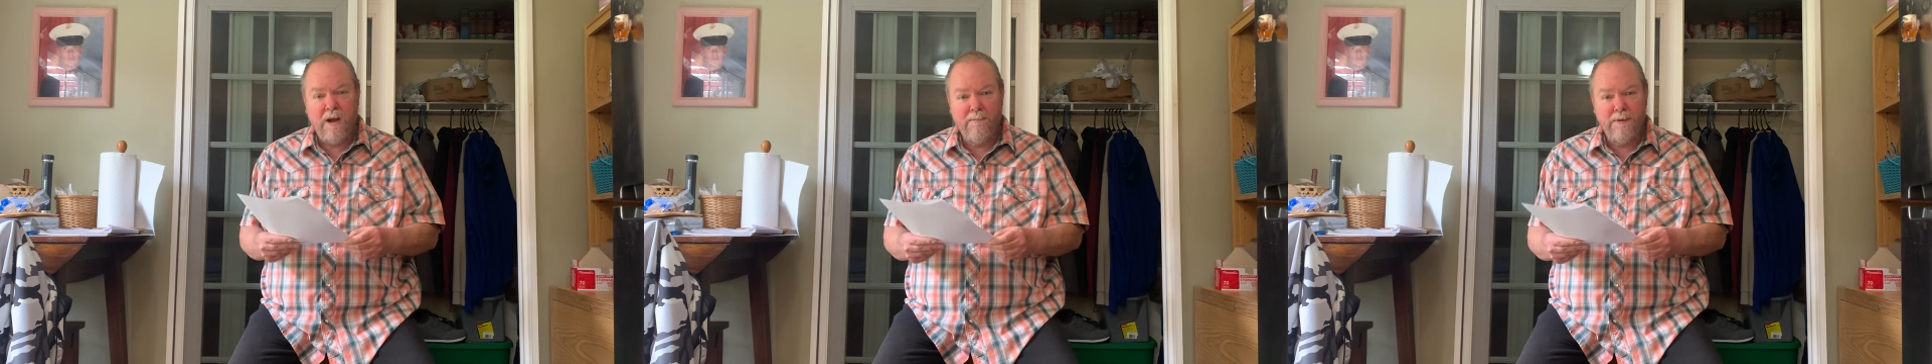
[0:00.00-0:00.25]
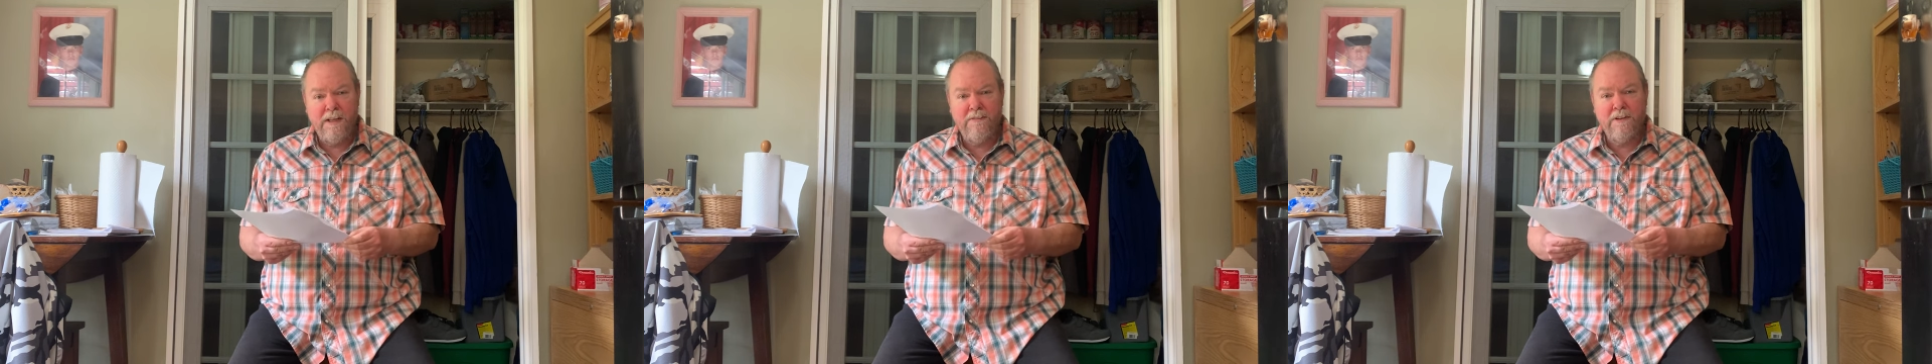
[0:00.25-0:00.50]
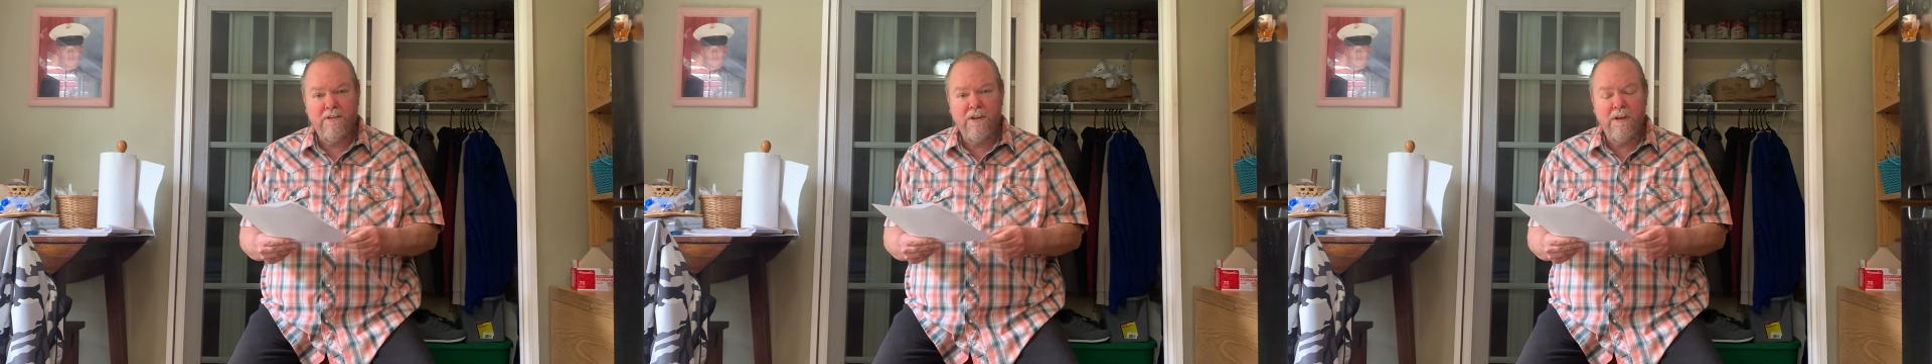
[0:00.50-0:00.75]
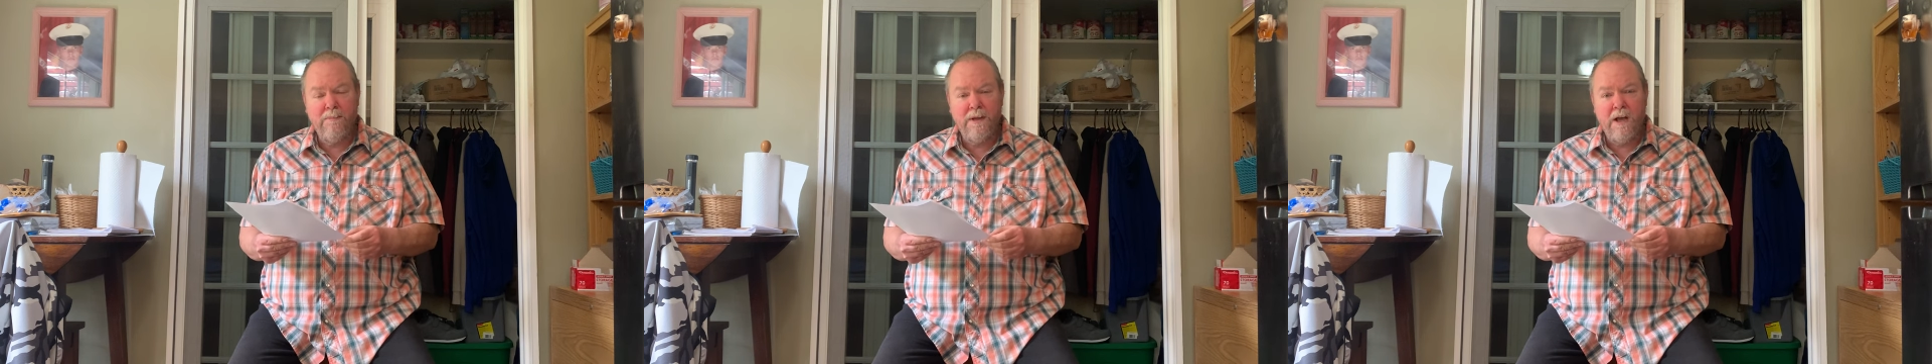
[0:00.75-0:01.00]
I believe it's
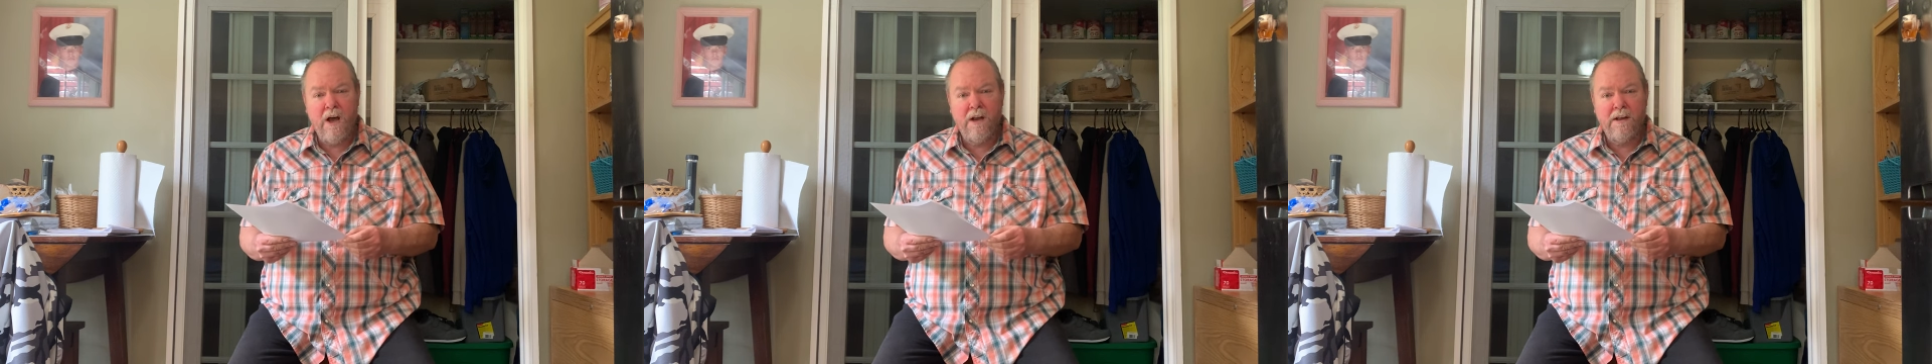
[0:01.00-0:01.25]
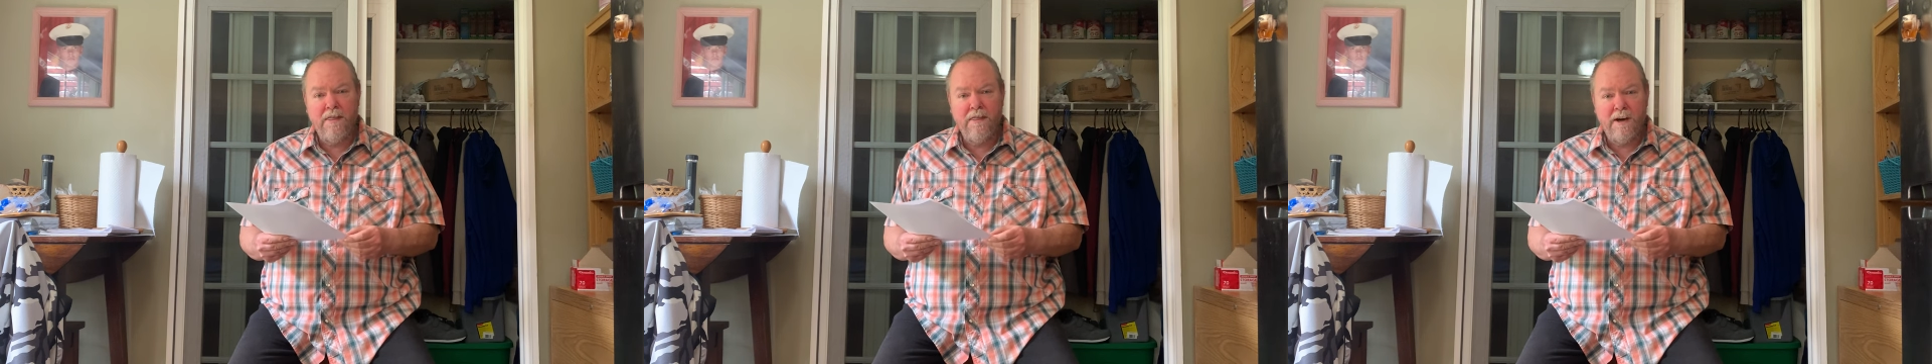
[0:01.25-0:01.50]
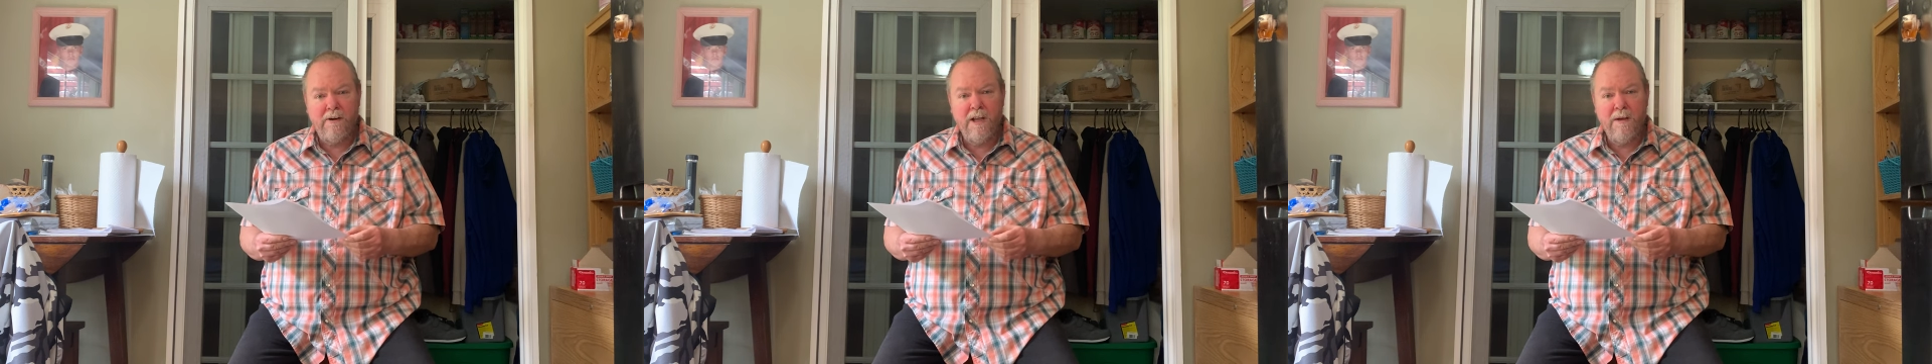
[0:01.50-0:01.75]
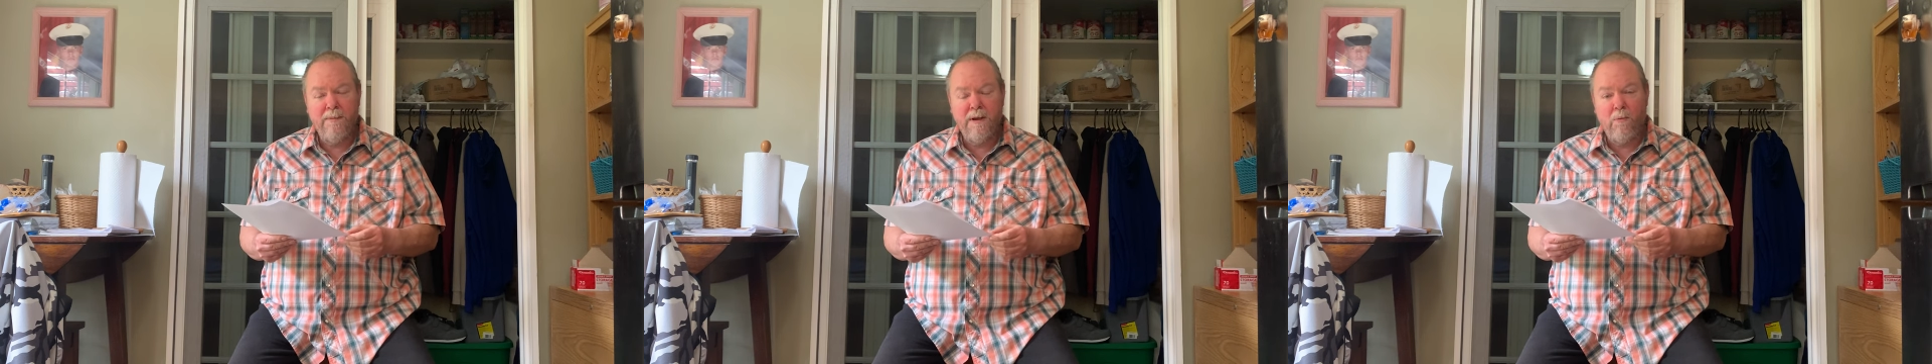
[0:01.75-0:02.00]
going to be on
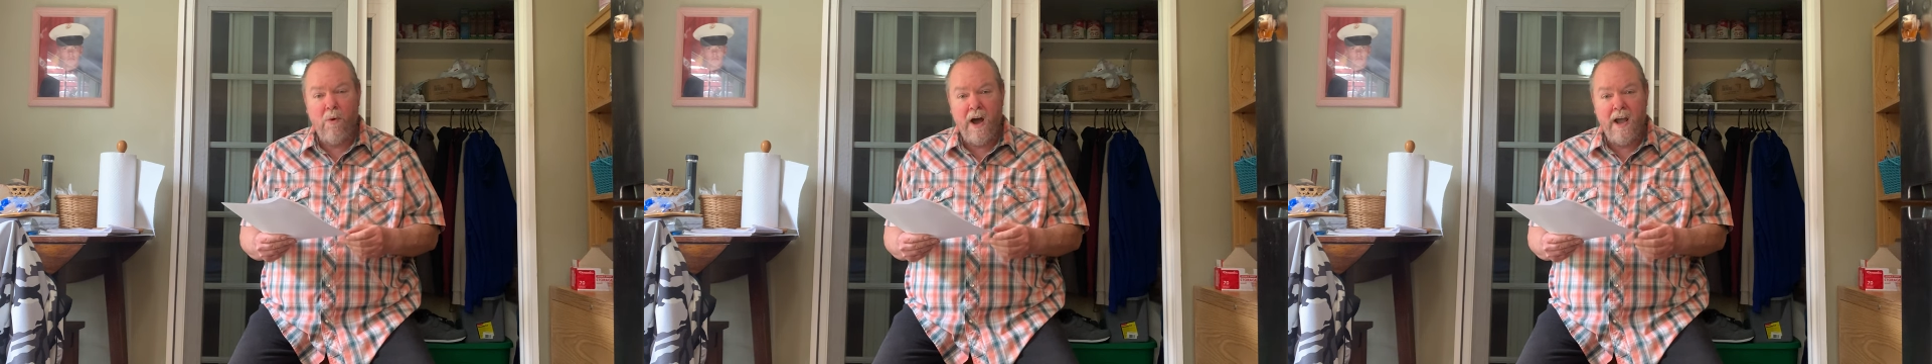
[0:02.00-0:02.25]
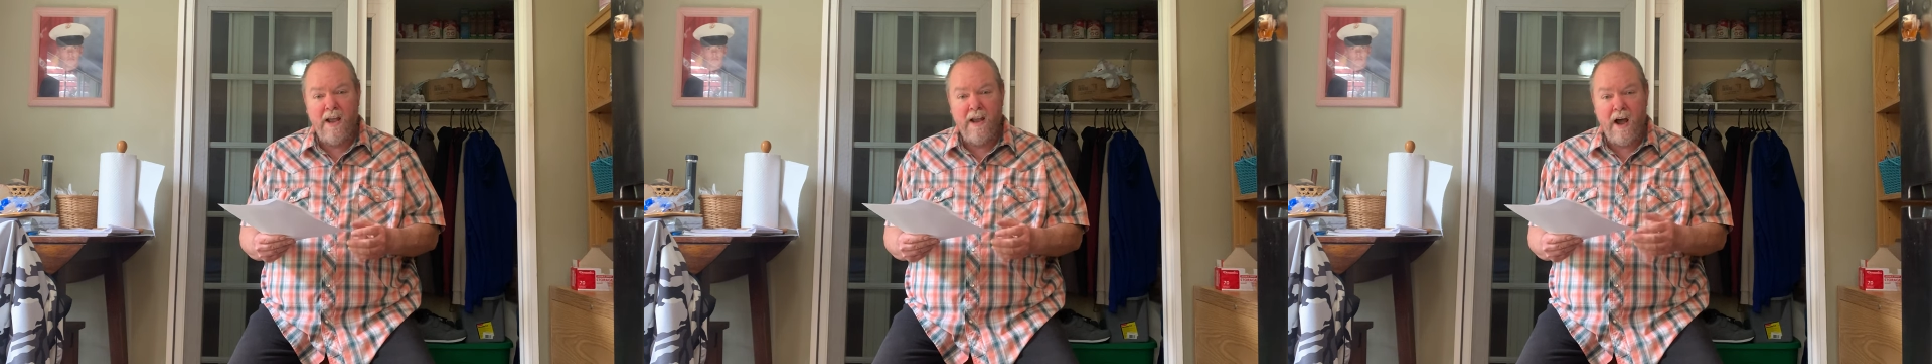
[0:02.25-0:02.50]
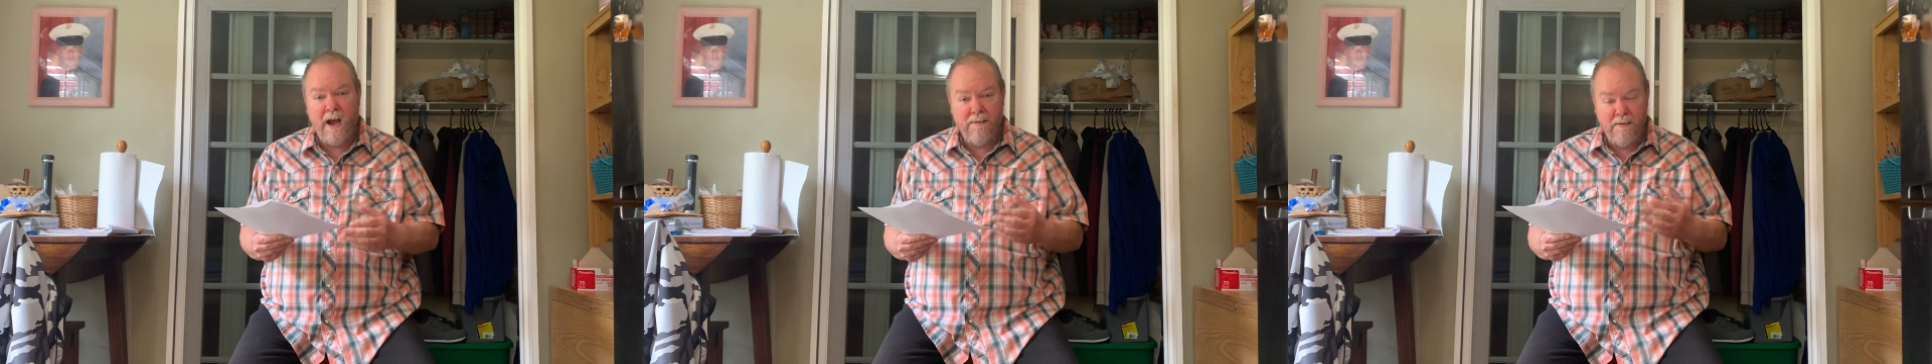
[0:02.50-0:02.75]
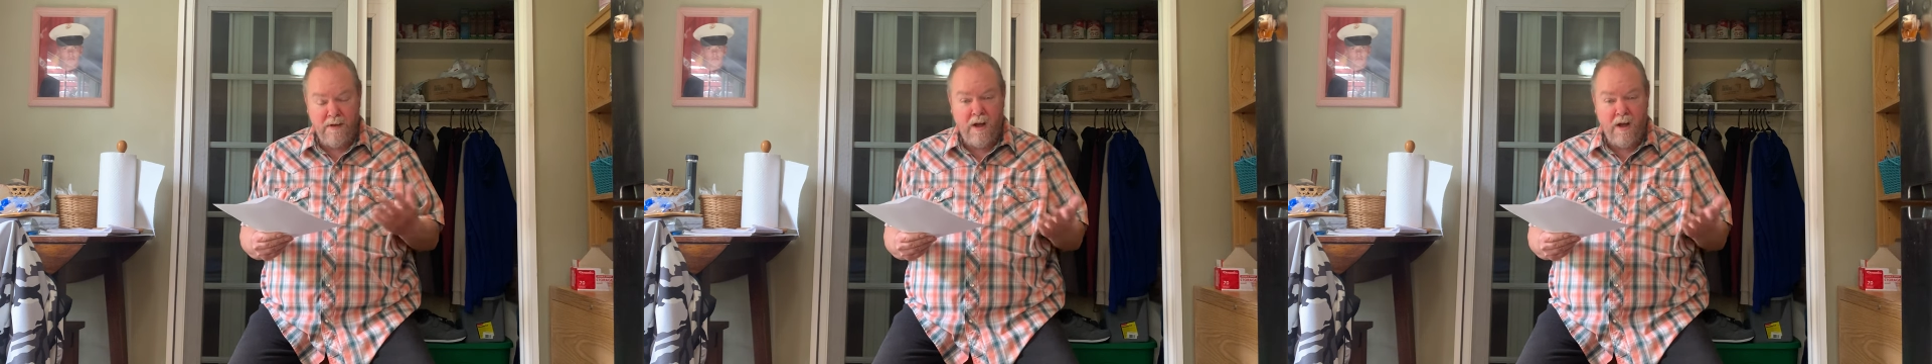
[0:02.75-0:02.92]
Ethereum and why I,